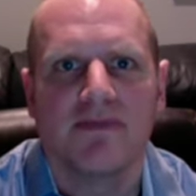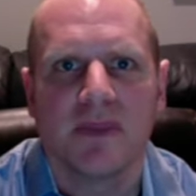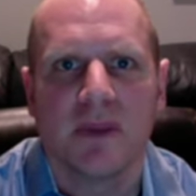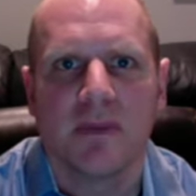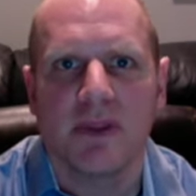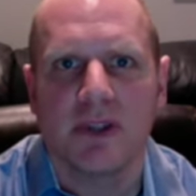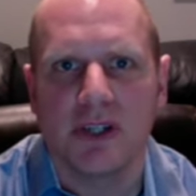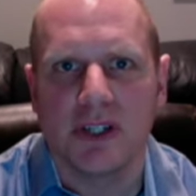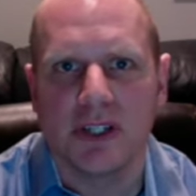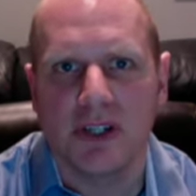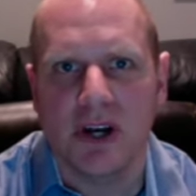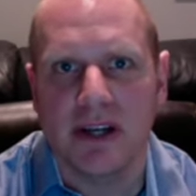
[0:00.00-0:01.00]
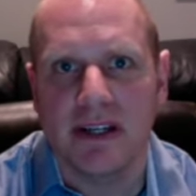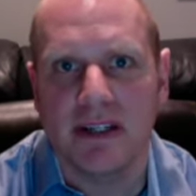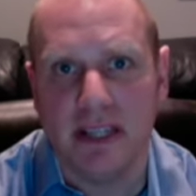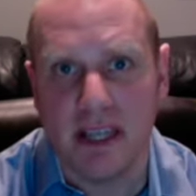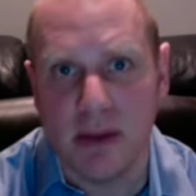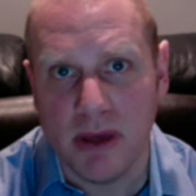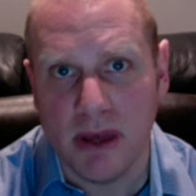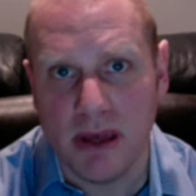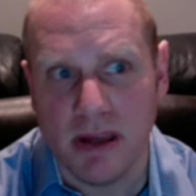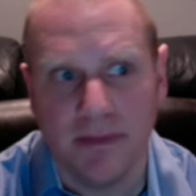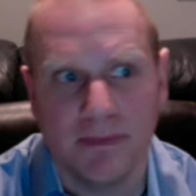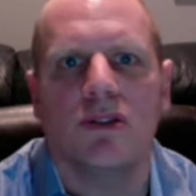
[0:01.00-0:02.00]
but they're just starting to get
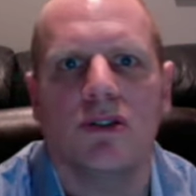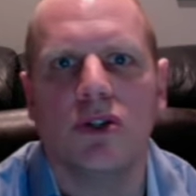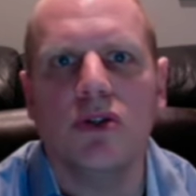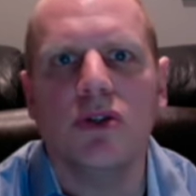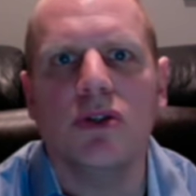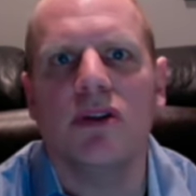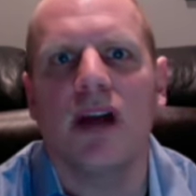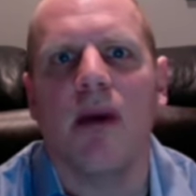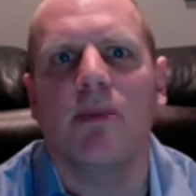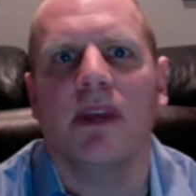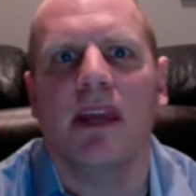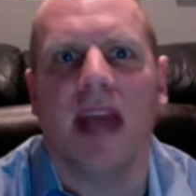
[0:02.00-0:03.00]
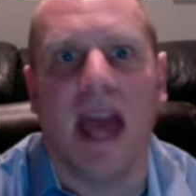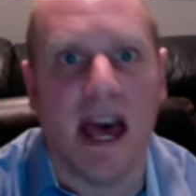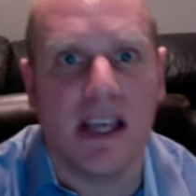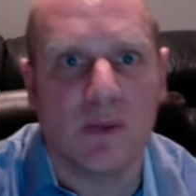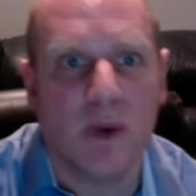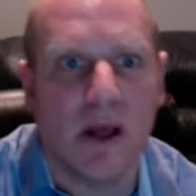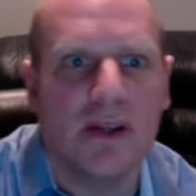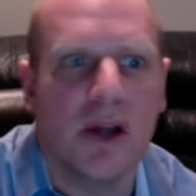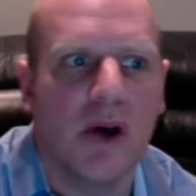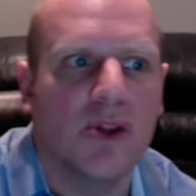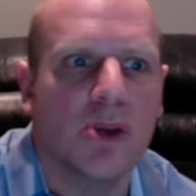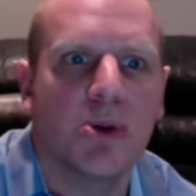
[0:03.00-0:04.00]
big. Due to not being as well
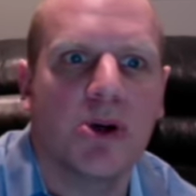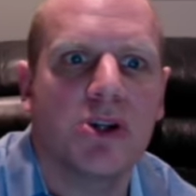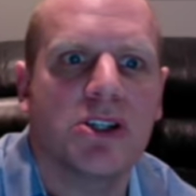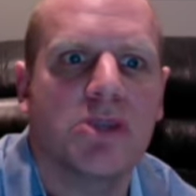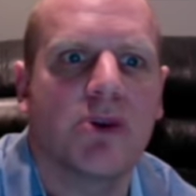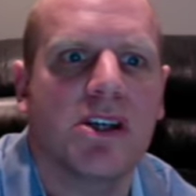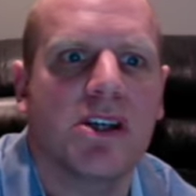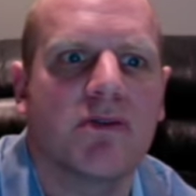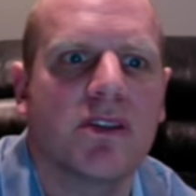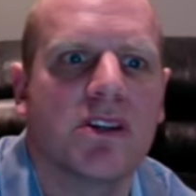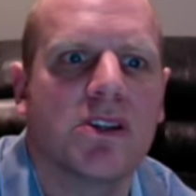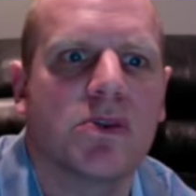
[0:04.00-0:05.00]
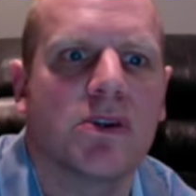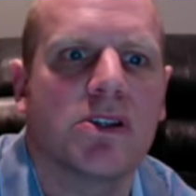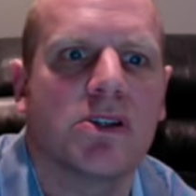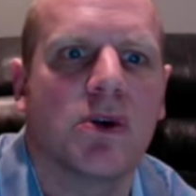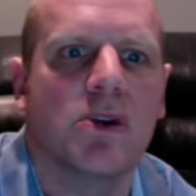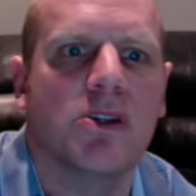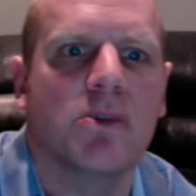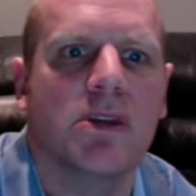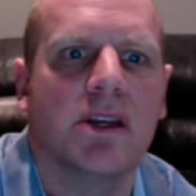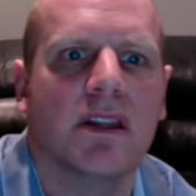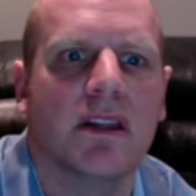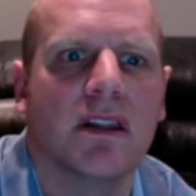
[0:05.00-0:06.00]
known, the purchase price for this one is going to be
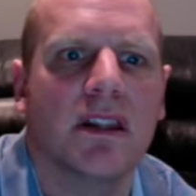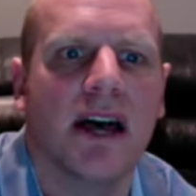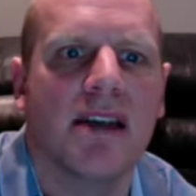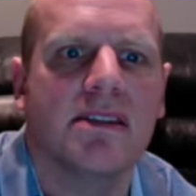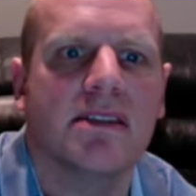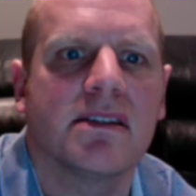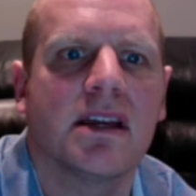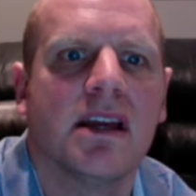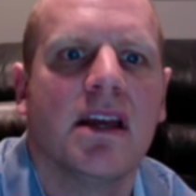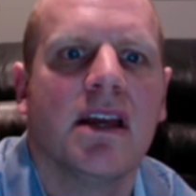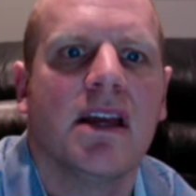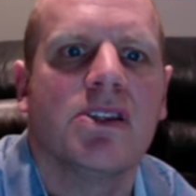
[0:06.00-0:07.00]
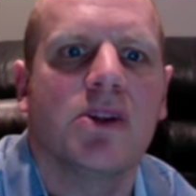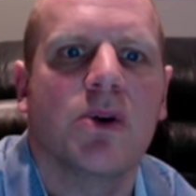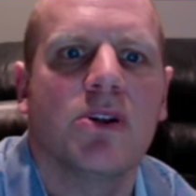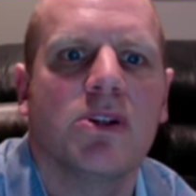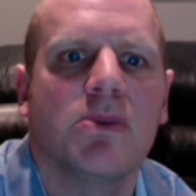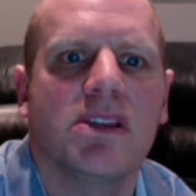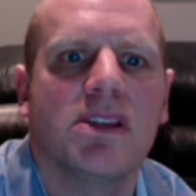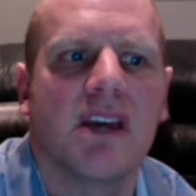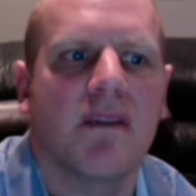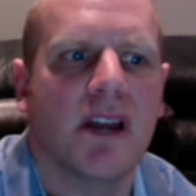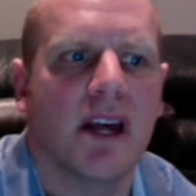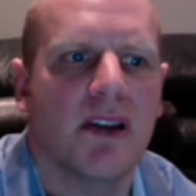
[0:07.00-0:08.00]
a little less. It's going to be
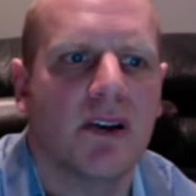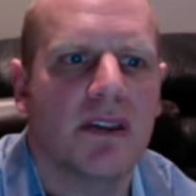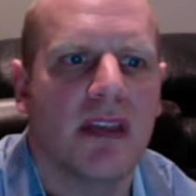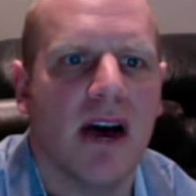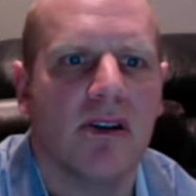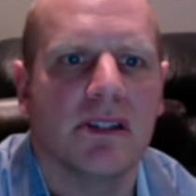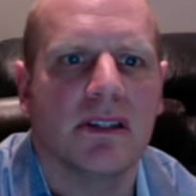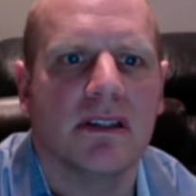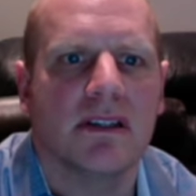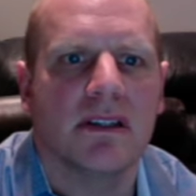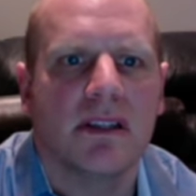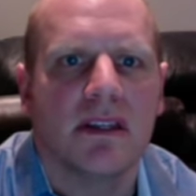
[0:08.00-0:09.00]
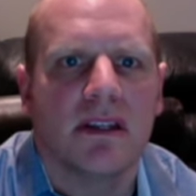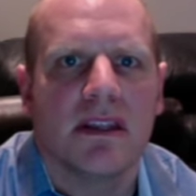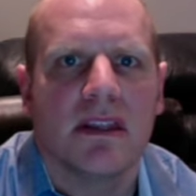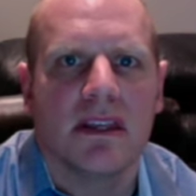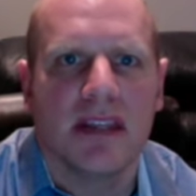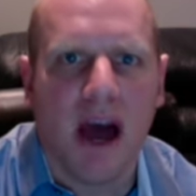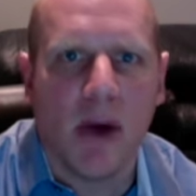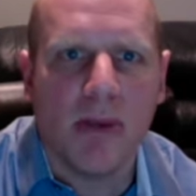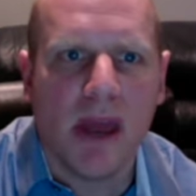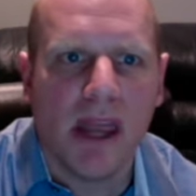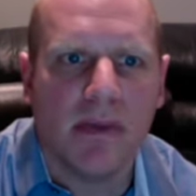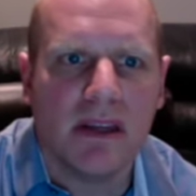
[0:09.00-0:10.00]
$700,000. The down
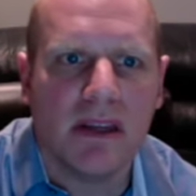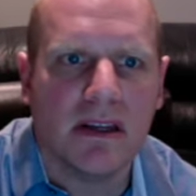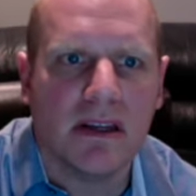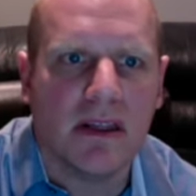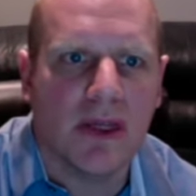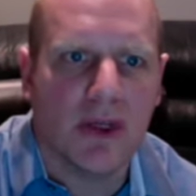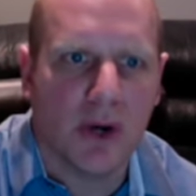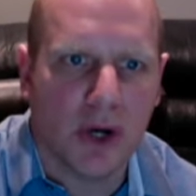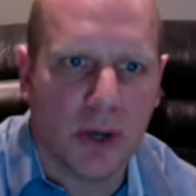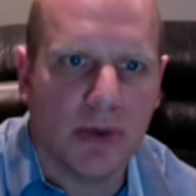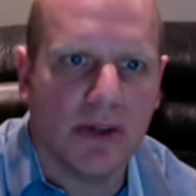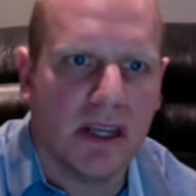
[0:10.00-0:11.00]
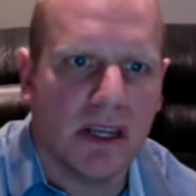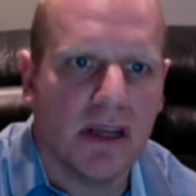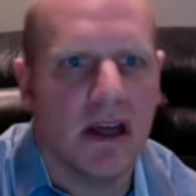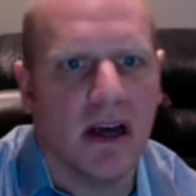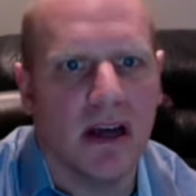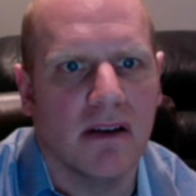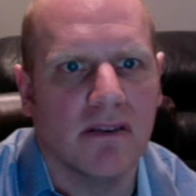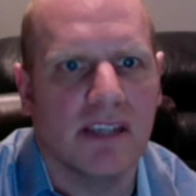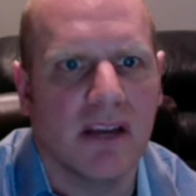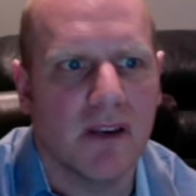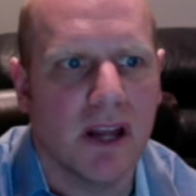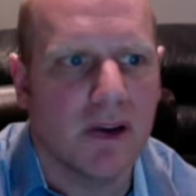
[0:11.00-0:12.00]
payment, 30% of
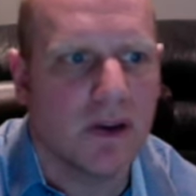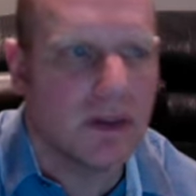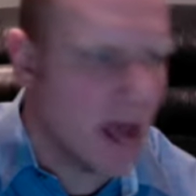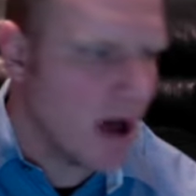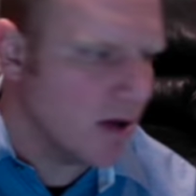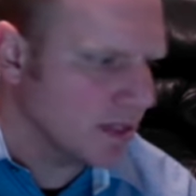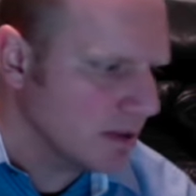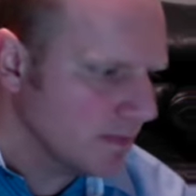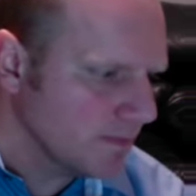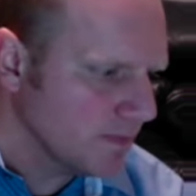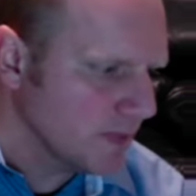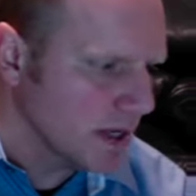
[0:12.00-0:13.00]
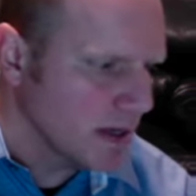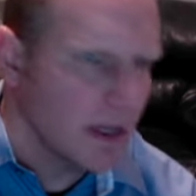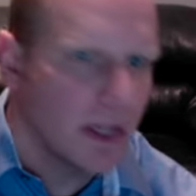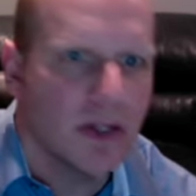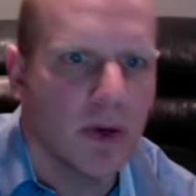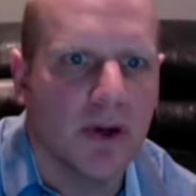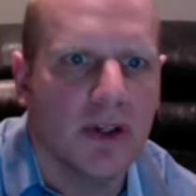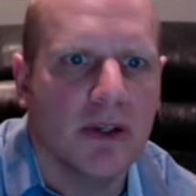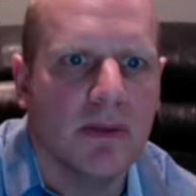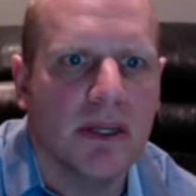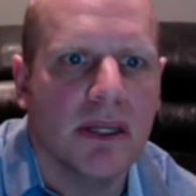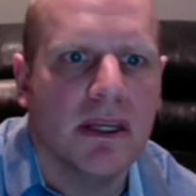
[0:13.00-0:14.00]
$700,000, is going to
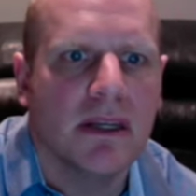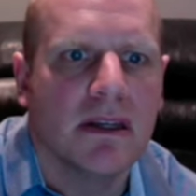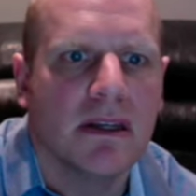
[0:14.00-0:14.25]
be